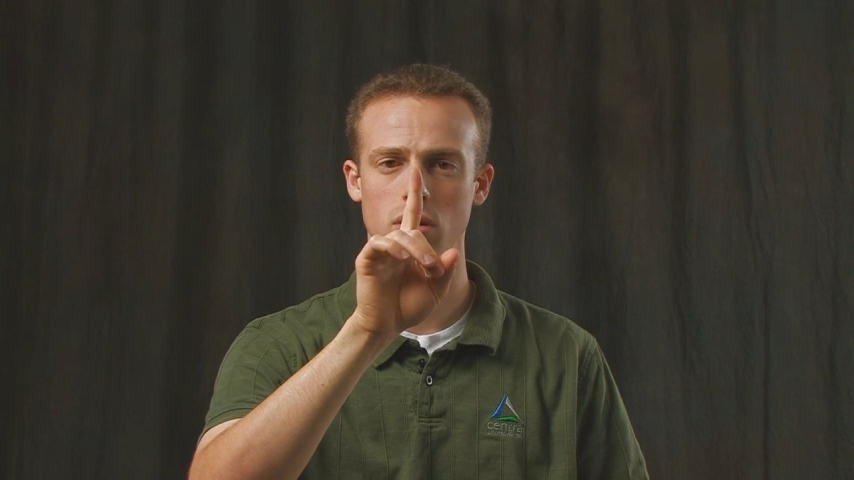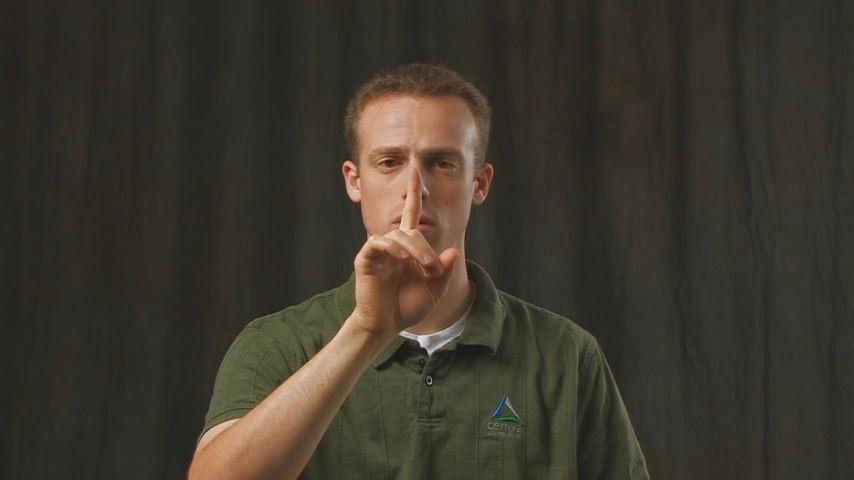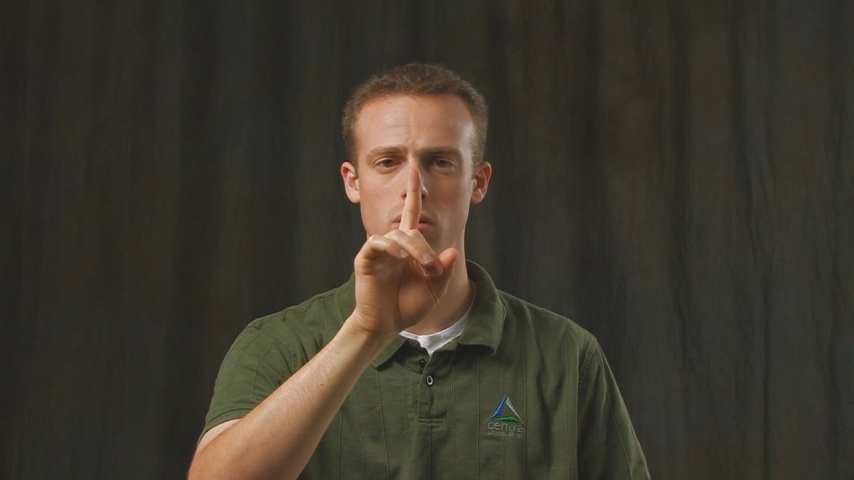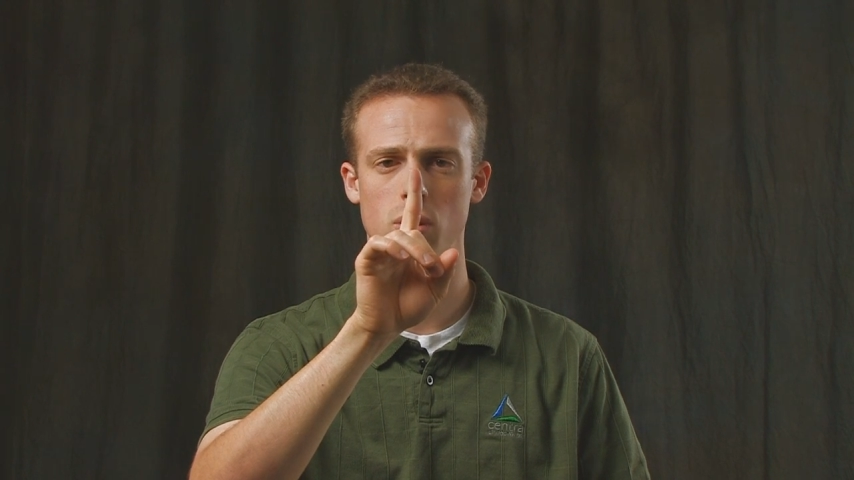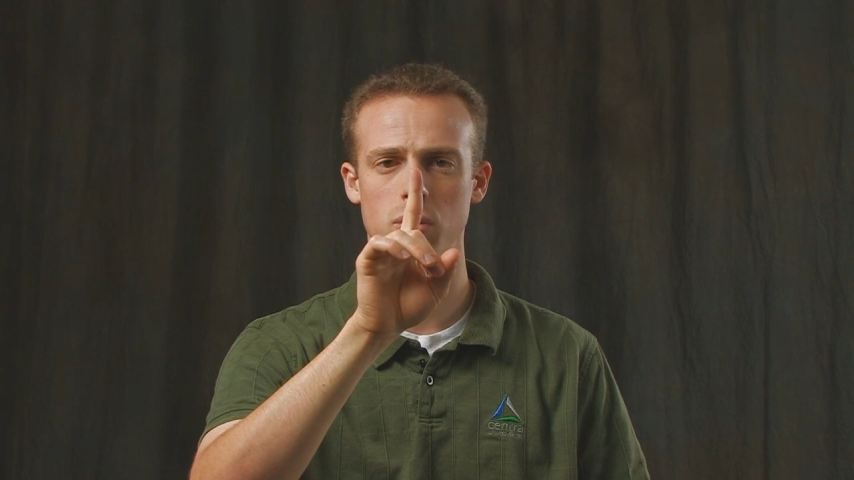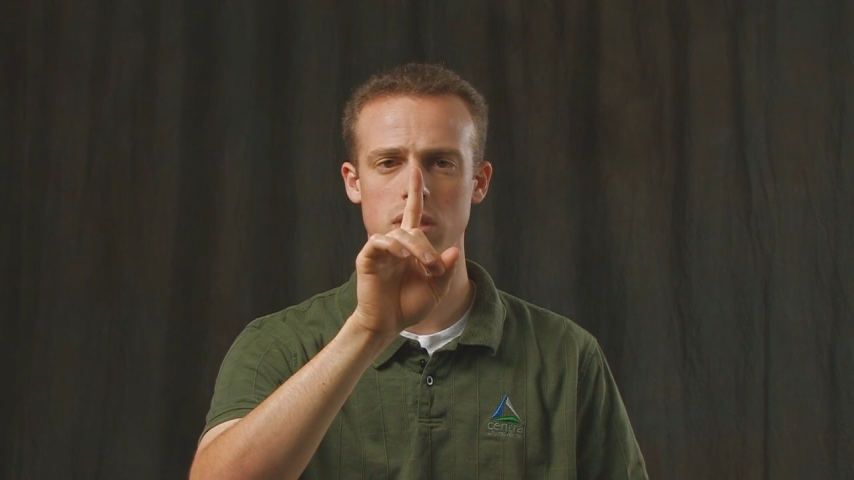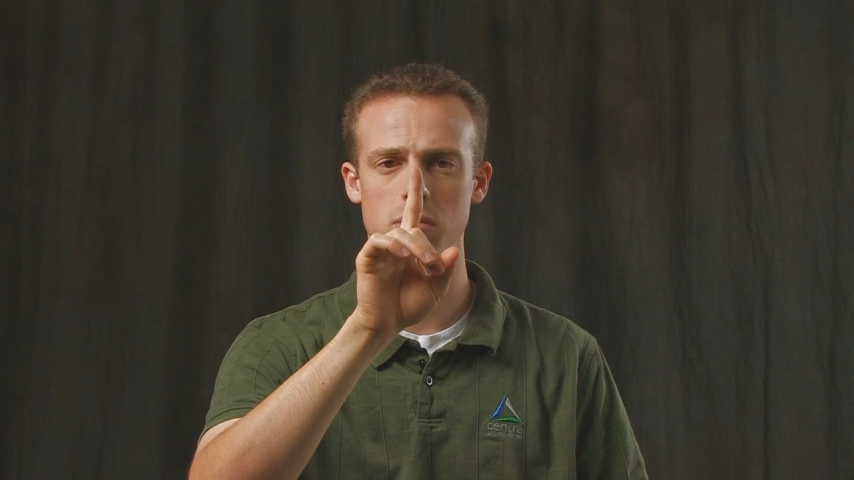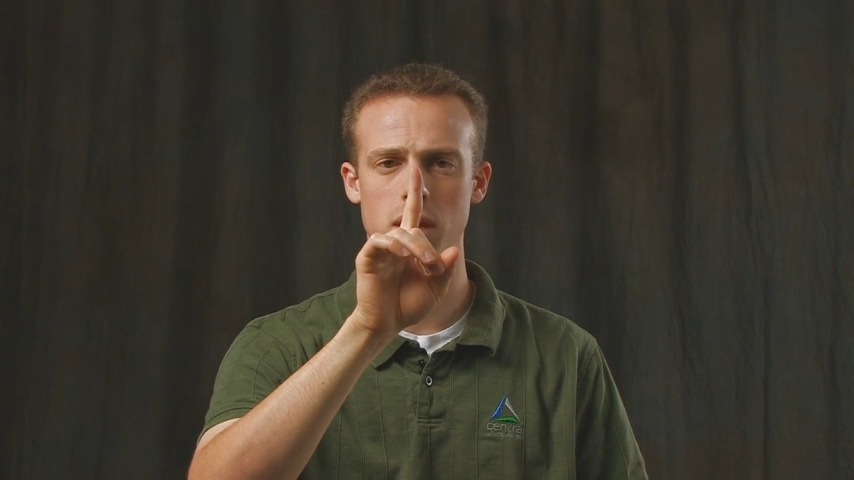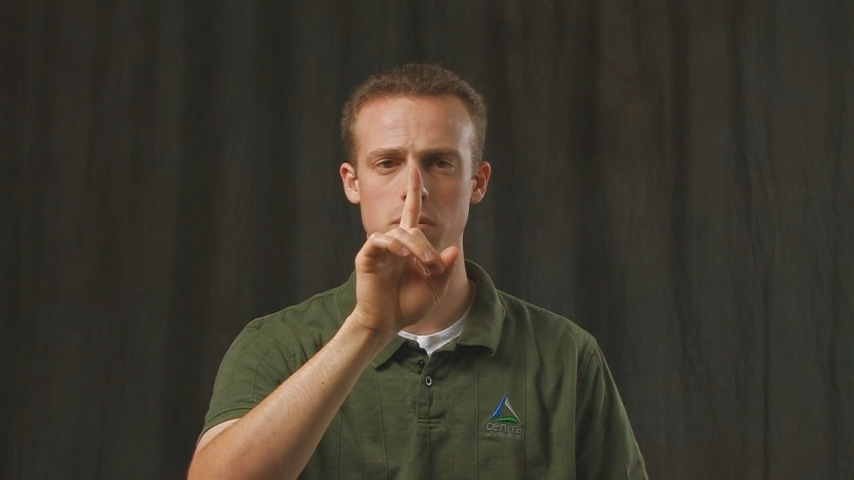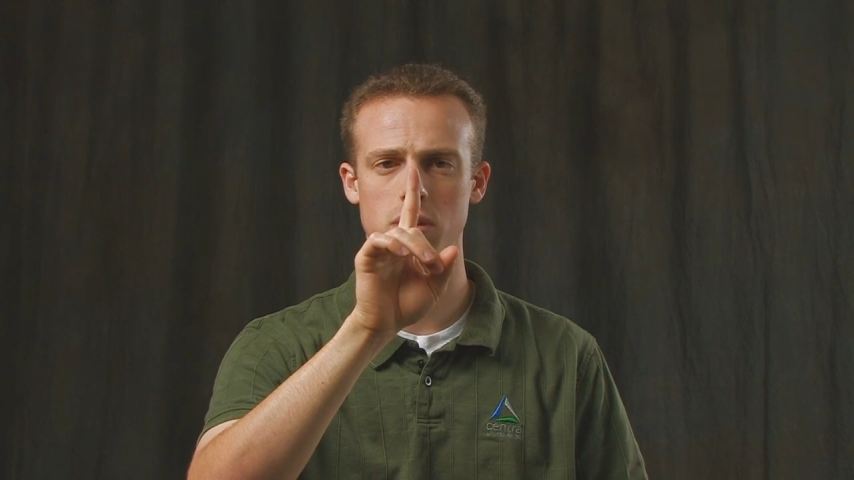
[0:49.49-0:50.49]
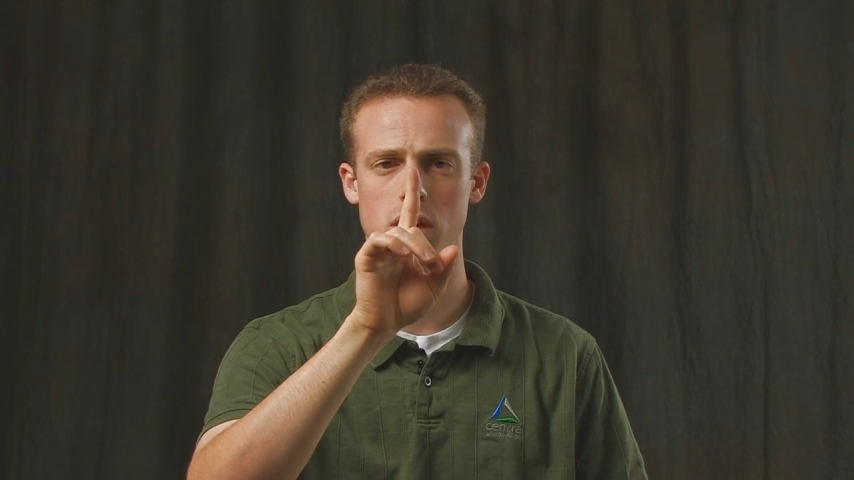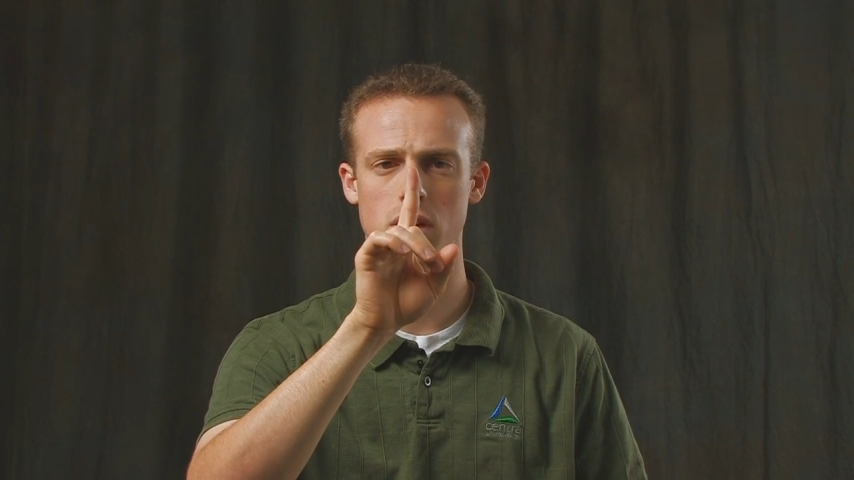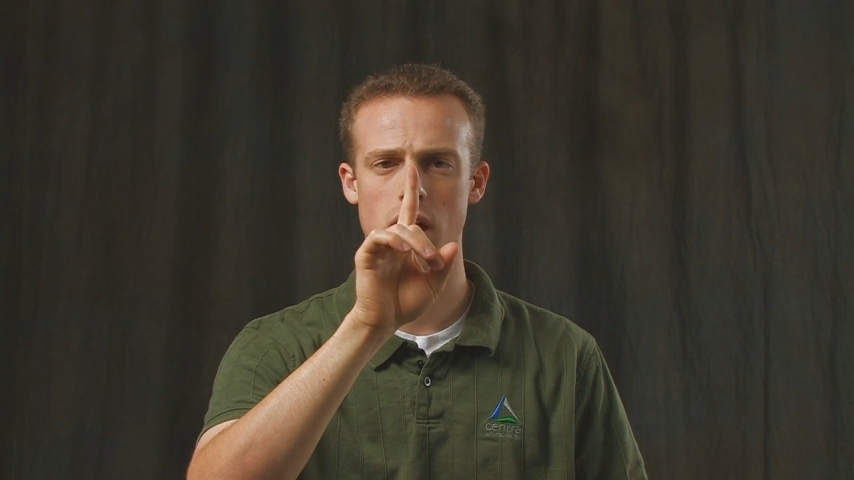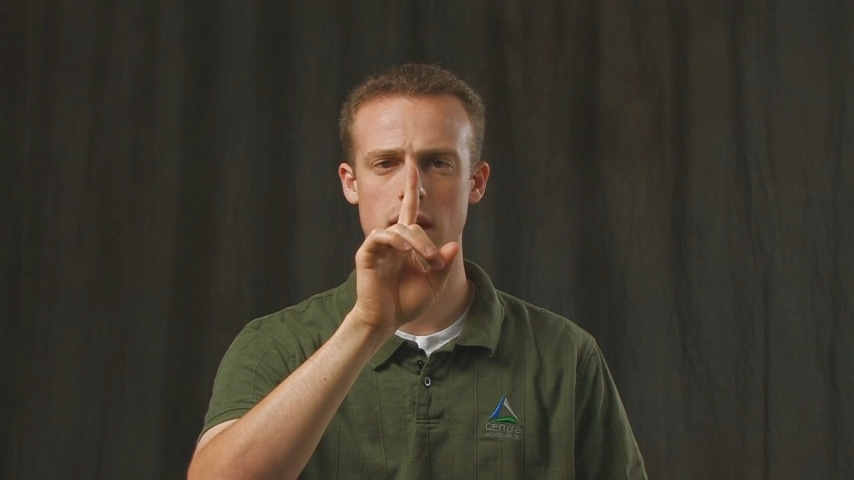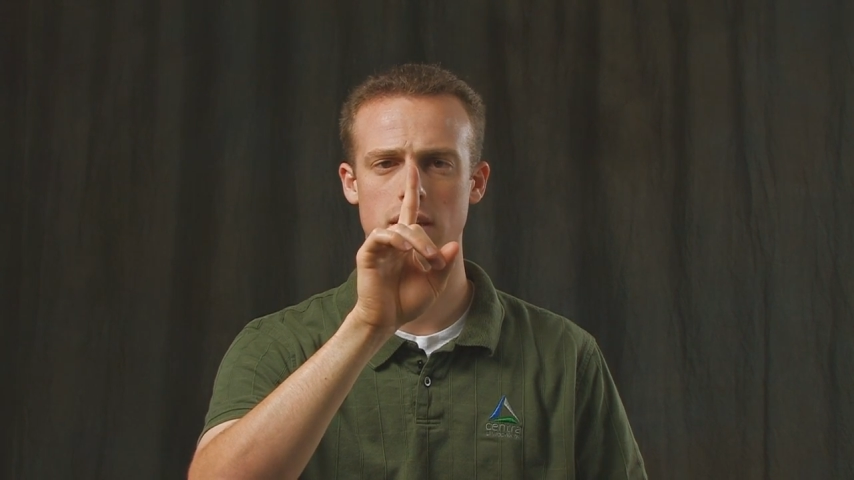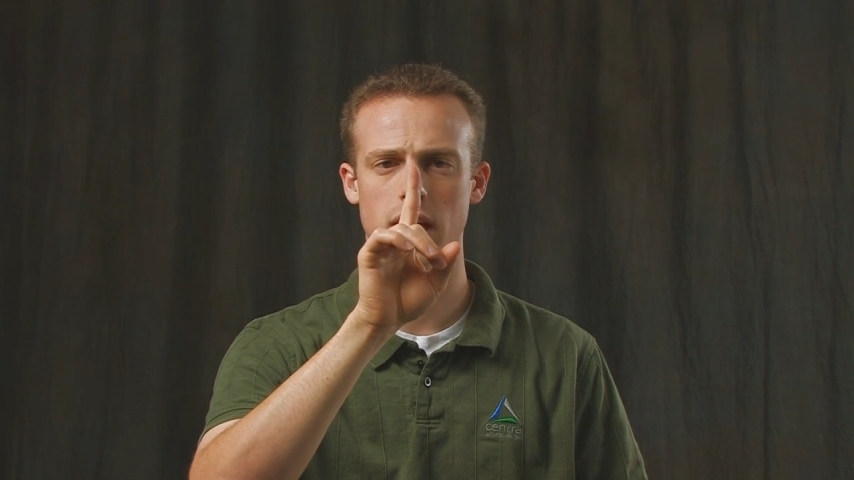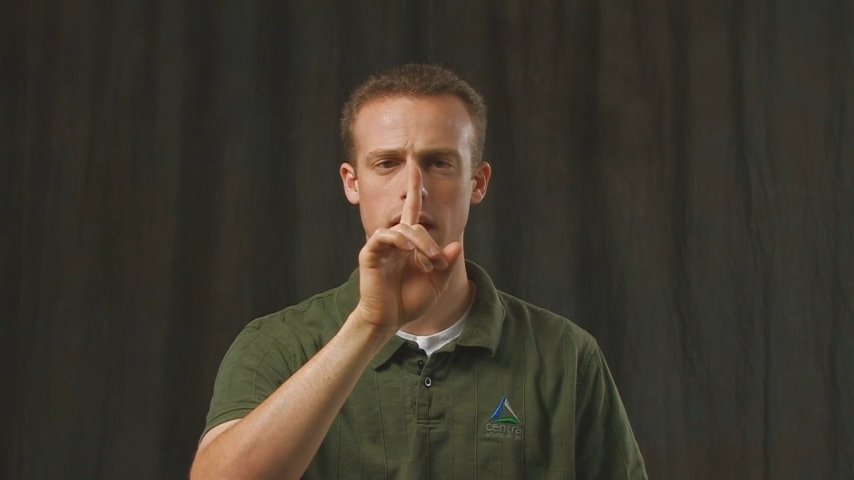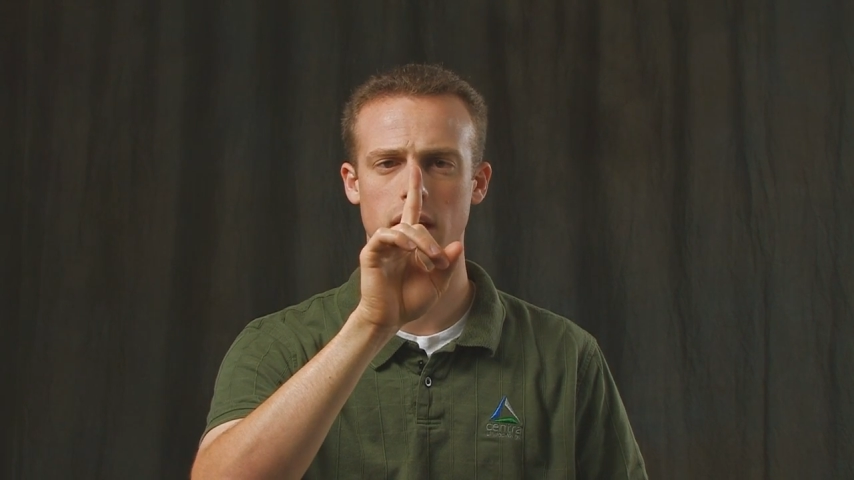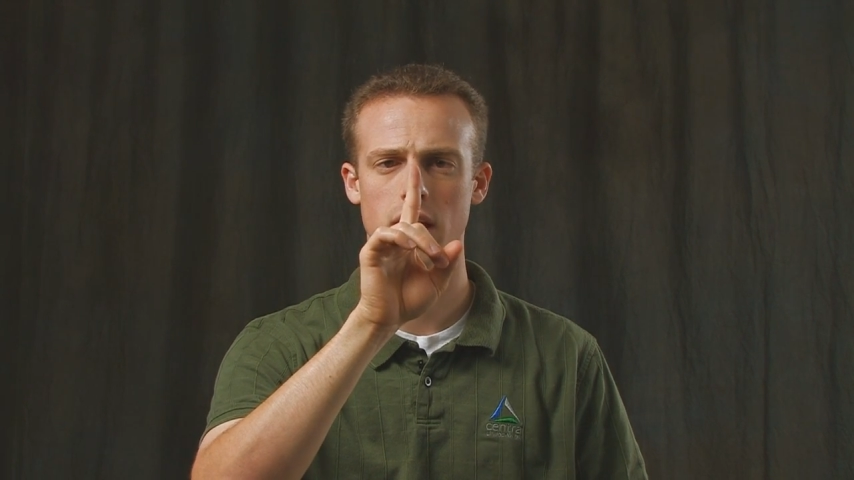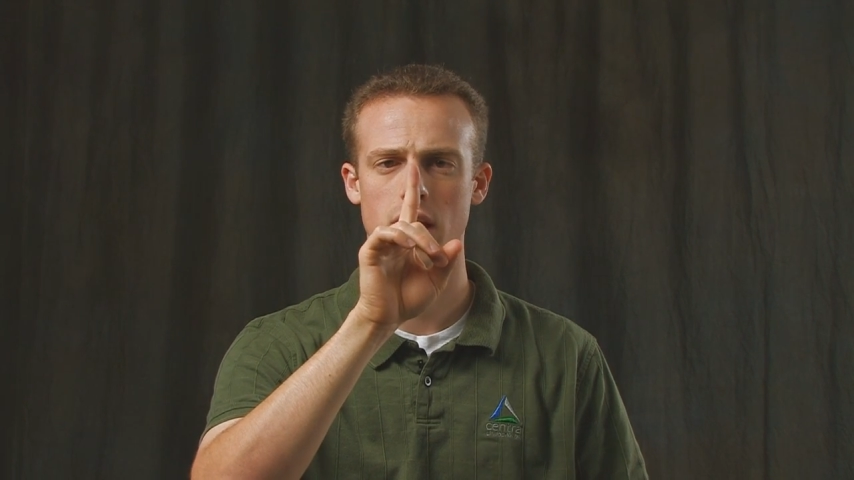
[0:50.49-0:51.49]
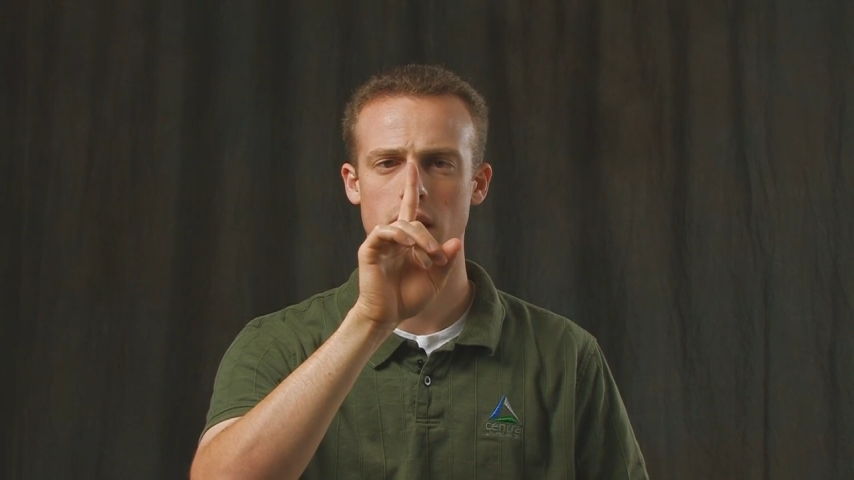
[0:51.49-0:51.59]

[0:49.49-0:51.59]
or what we sometimes call cross-eyed.